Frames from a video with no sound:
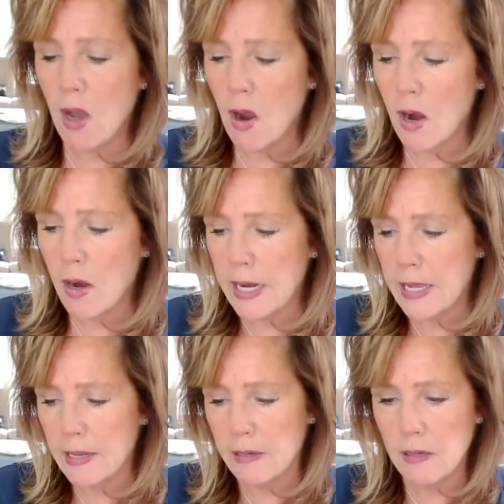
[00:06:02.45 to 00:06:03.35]
are
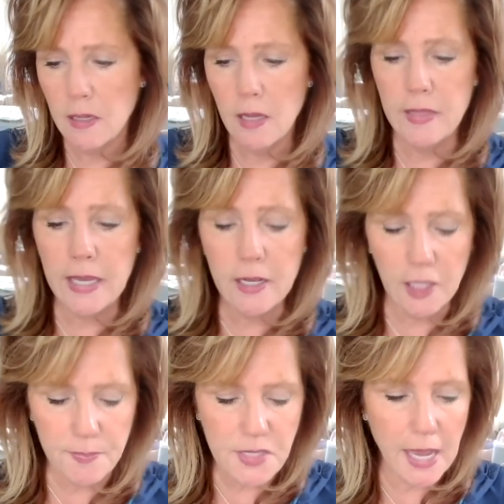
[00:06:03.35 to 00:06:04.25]
in the
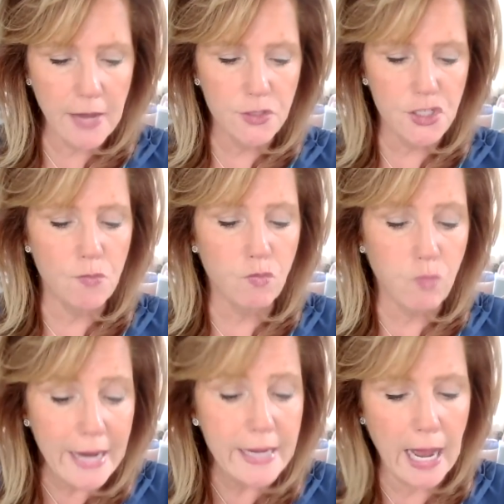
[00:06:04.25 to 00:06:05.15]
eclipse energy
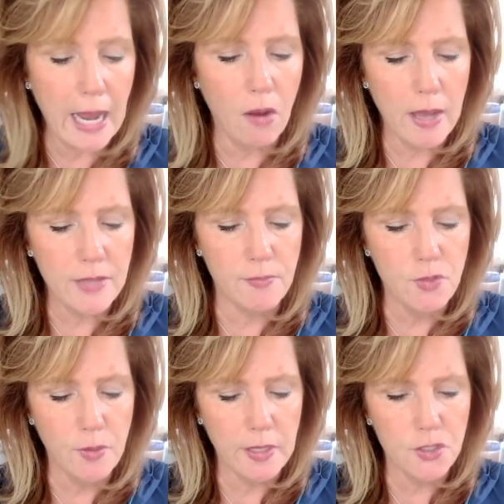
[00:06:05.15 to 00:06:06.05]
right now as I'm
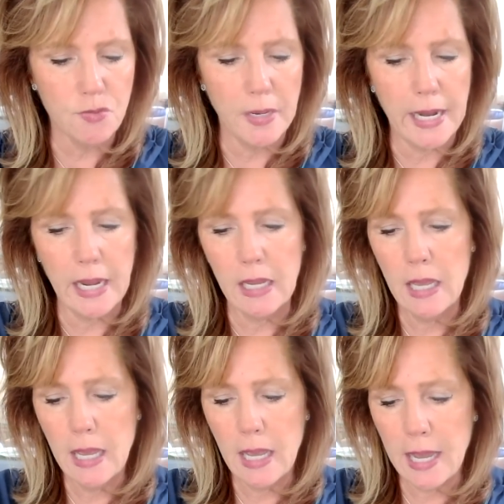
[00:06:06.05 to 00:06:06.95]
doing this reading.
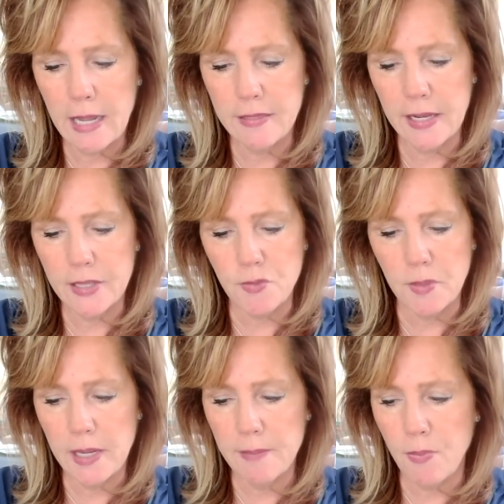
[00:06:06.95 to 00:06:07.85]
And I think it's
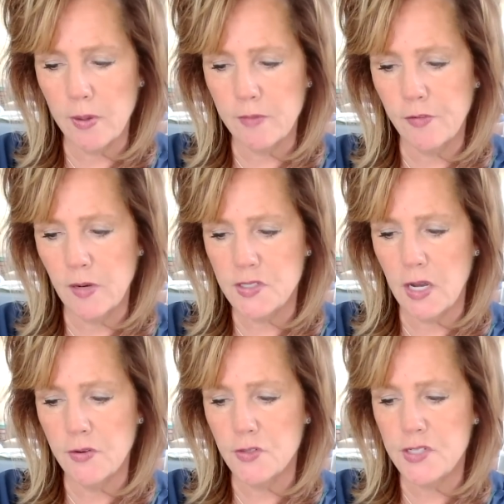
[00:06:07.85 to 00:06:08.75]
really important for us to
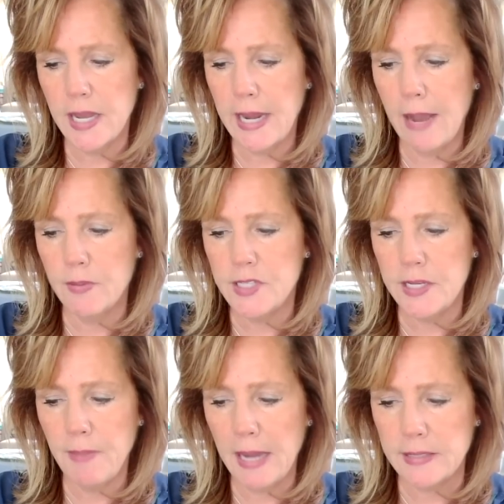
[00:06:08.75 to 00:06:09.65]
understand how it's
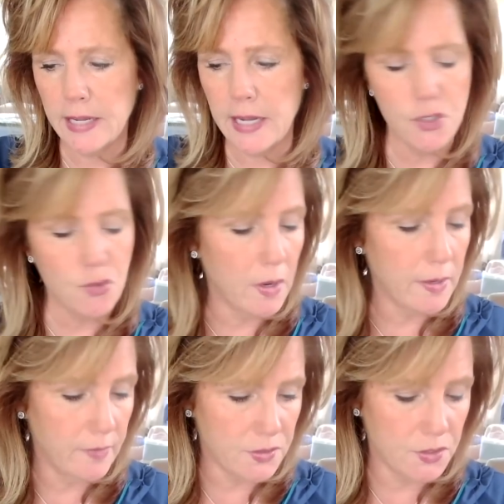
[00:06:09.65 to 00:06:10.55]
impacting each one of
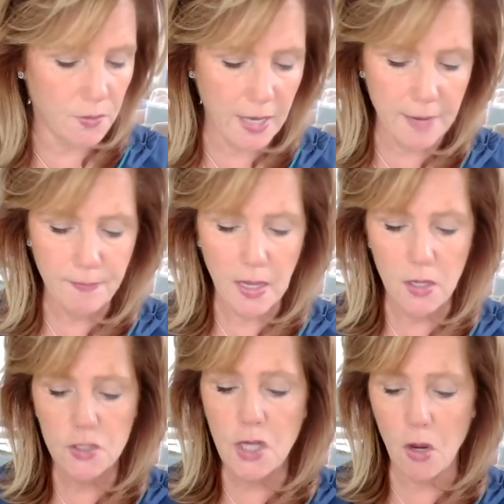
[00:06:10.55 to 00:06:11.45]
us. Okay.
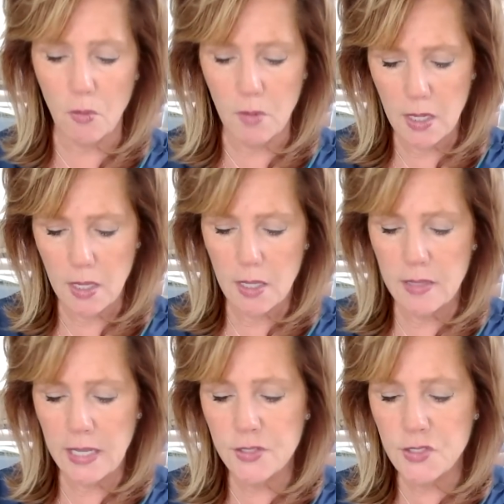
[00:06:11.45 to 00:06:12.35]
So
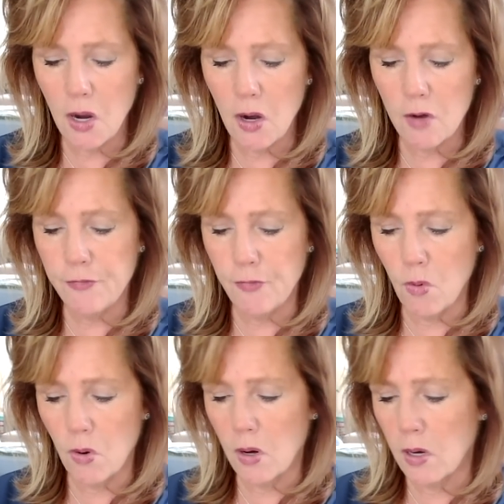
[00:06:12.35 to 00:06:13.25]
these are
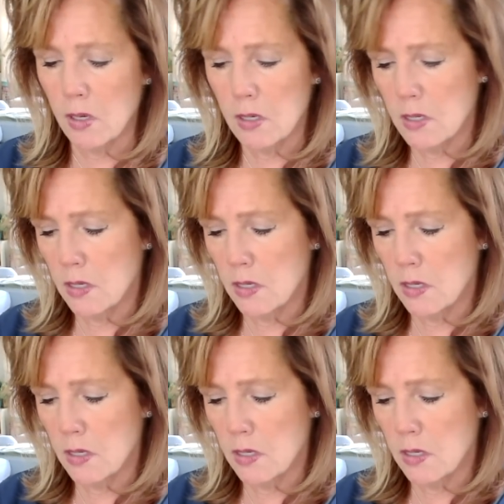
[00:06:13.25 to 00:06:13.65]
for,